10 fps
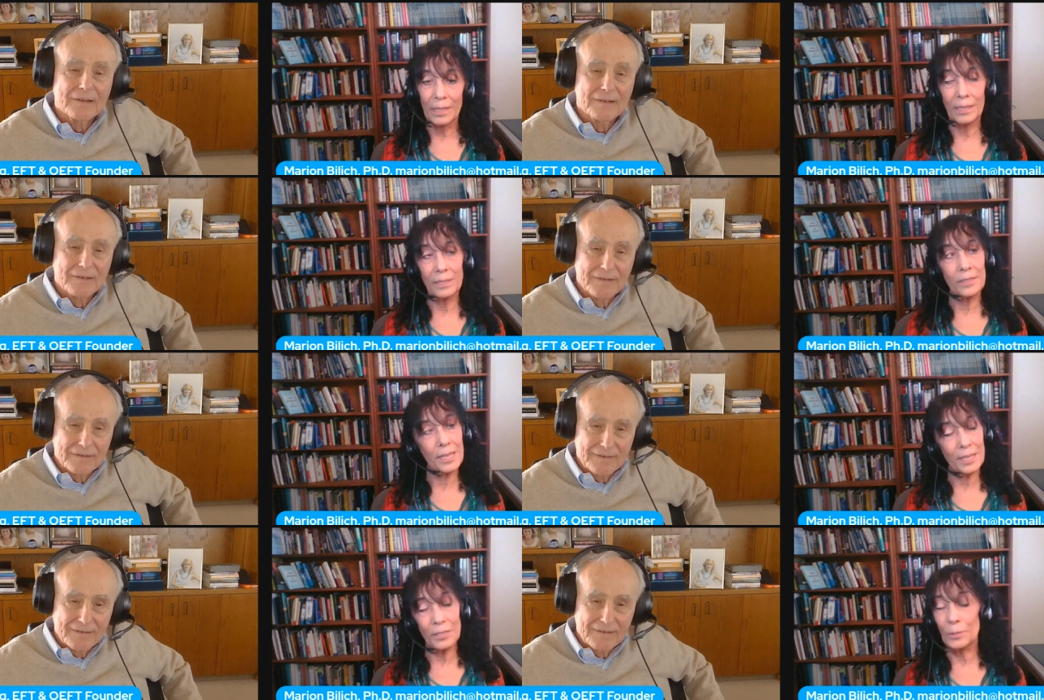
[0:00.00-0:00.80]

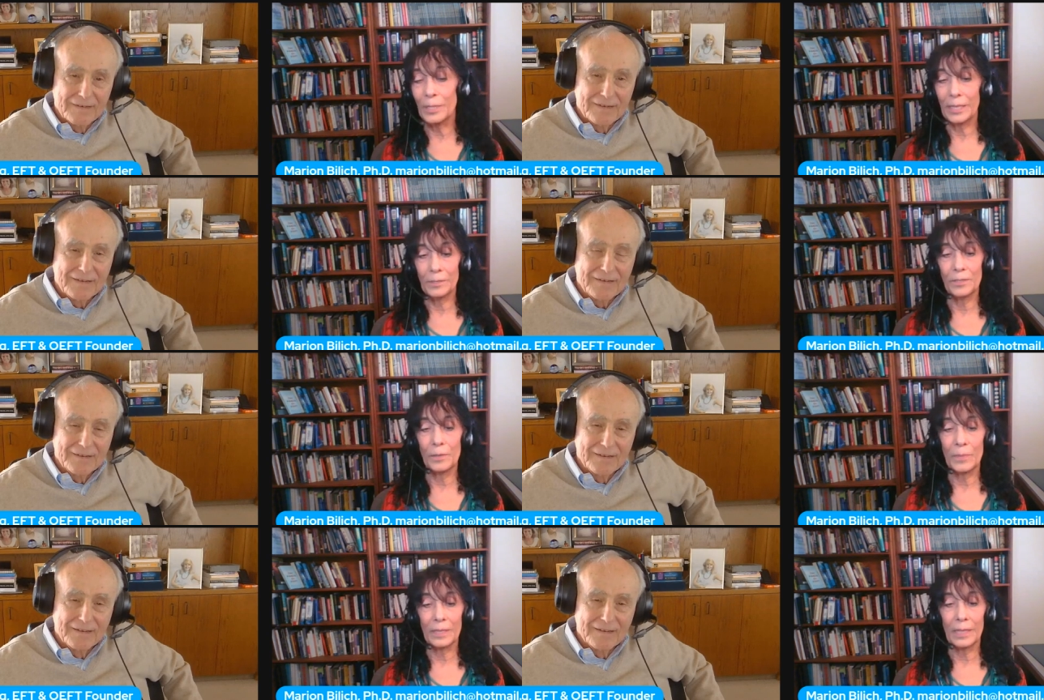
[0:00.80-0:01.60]
Speaker 1: Instead, you would hear
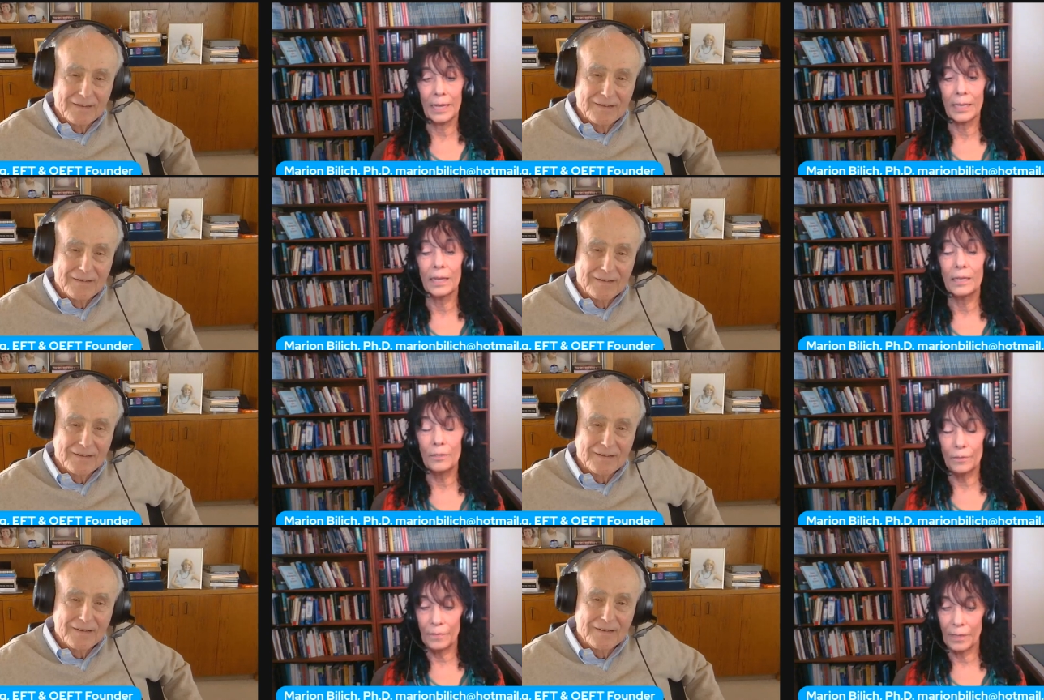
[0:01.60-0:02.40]
something like,
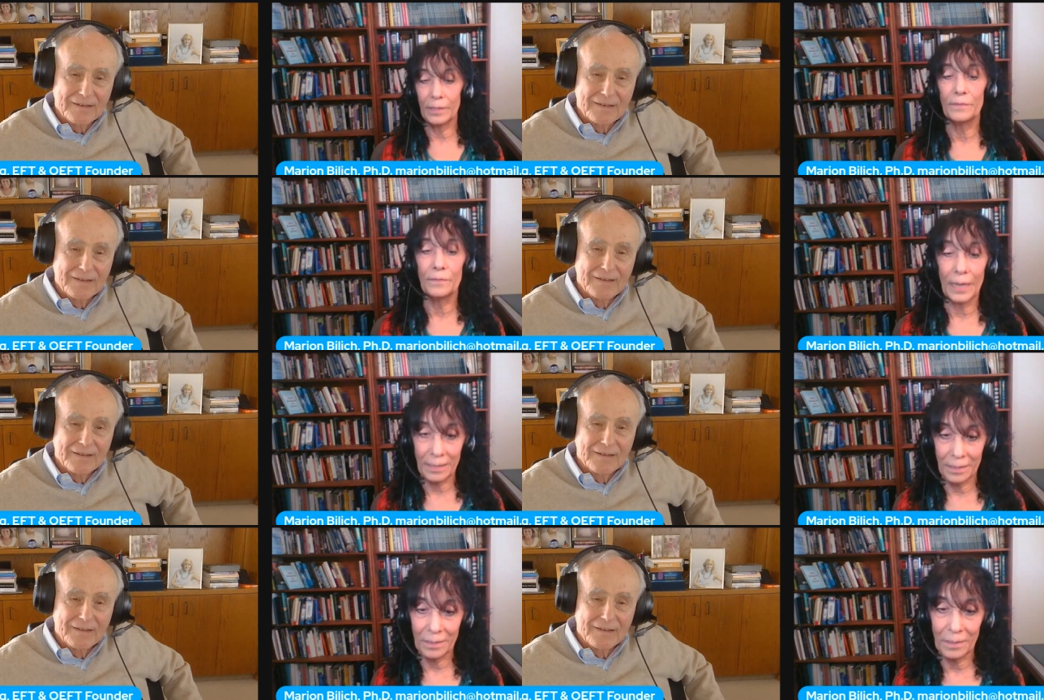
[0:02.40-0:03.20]
you're very
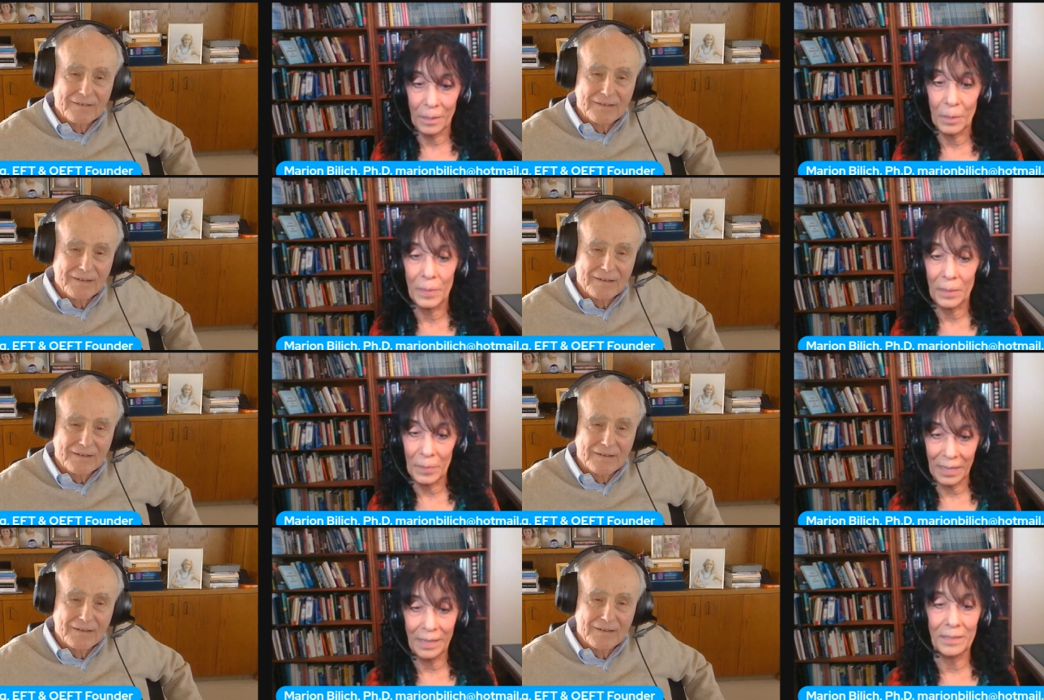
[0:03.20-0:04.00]
frightened about
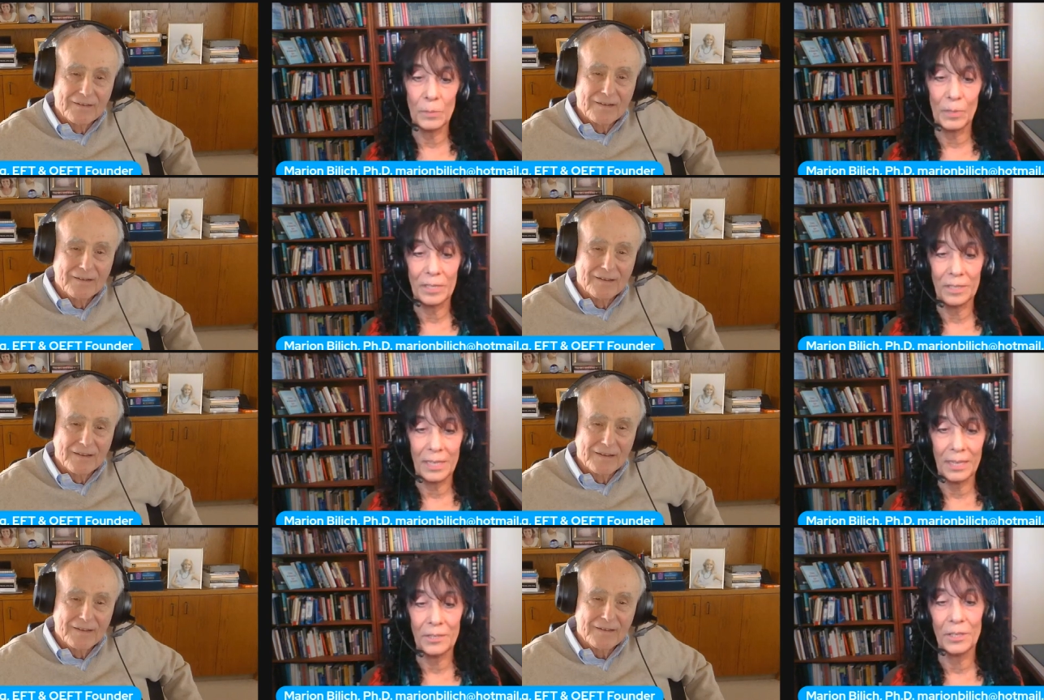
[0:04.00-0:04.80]
making this
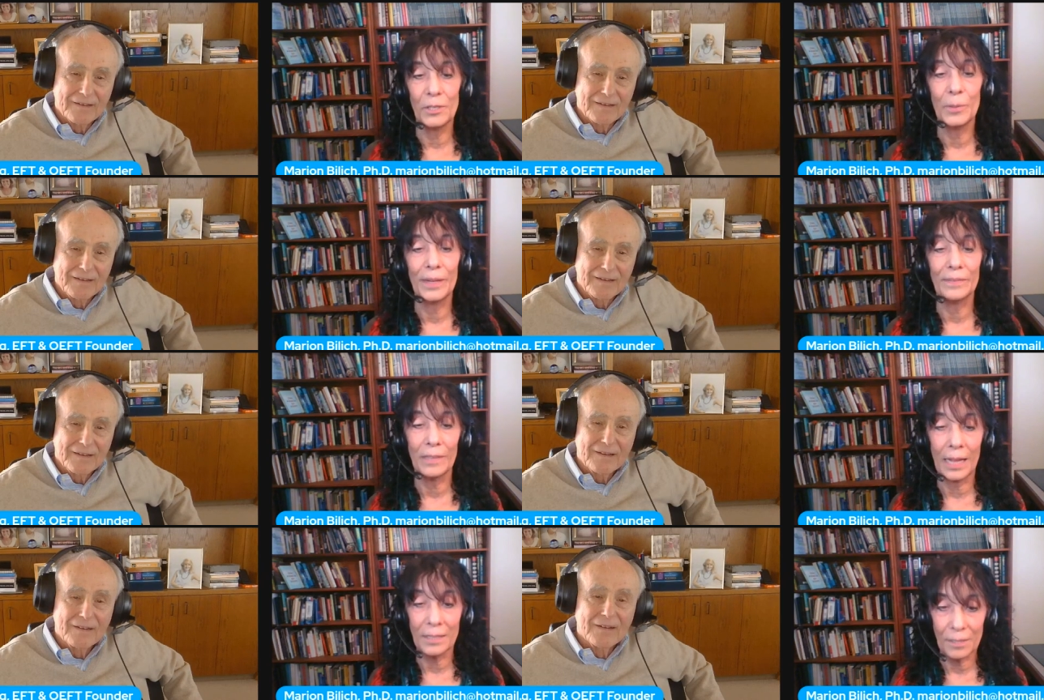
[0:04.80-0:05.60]
presentation. You have
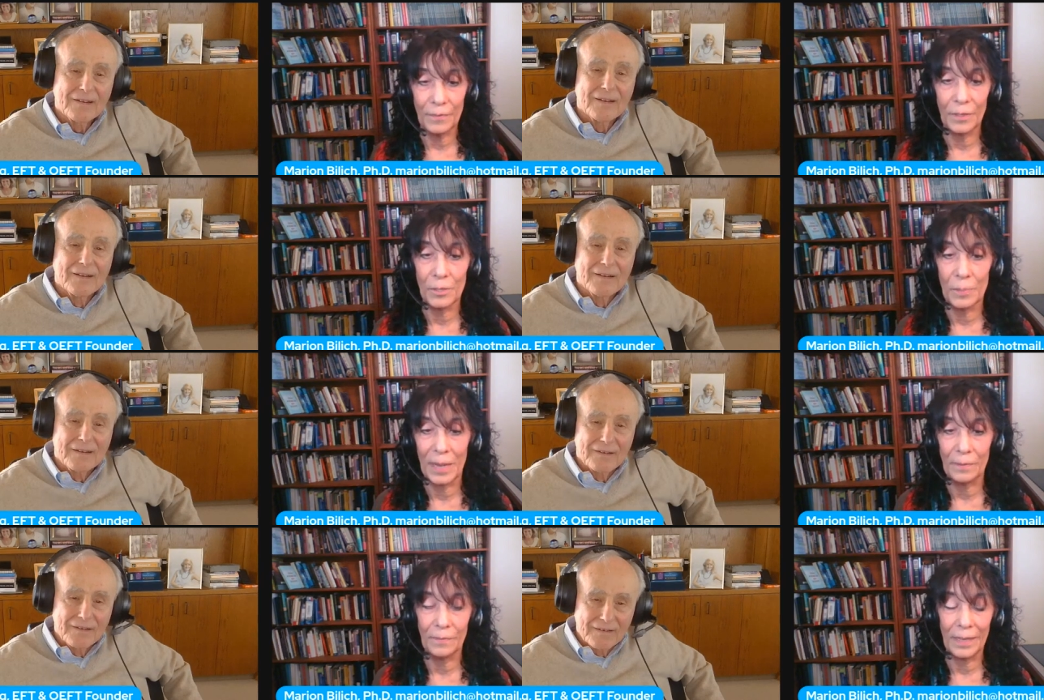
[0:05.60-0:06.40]
lots of fears
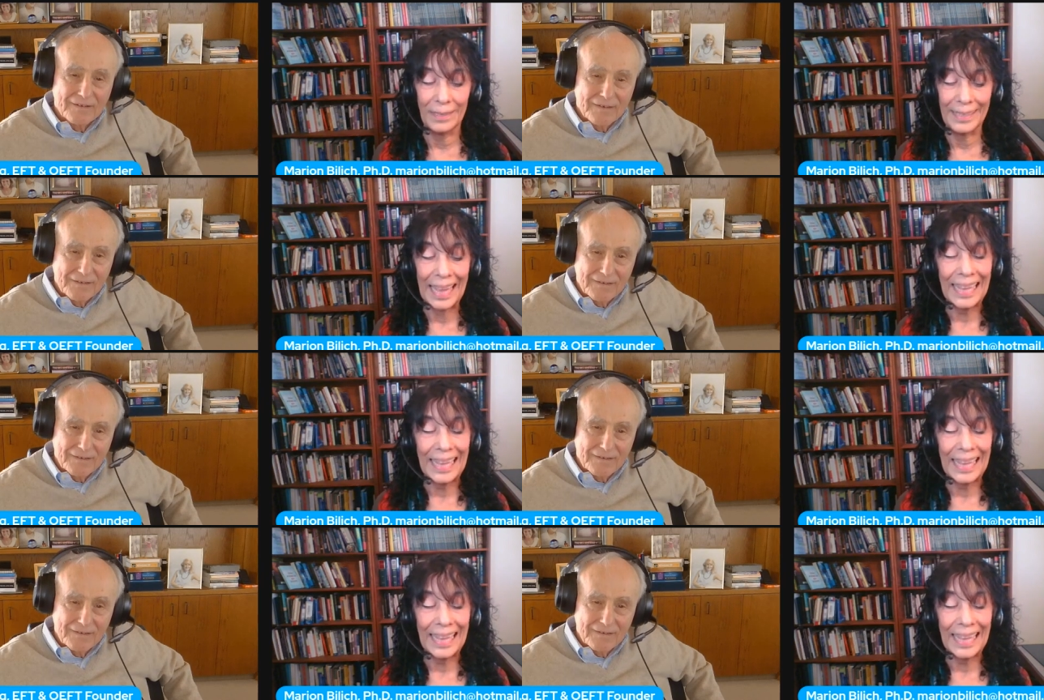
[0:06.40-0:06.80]
about failing.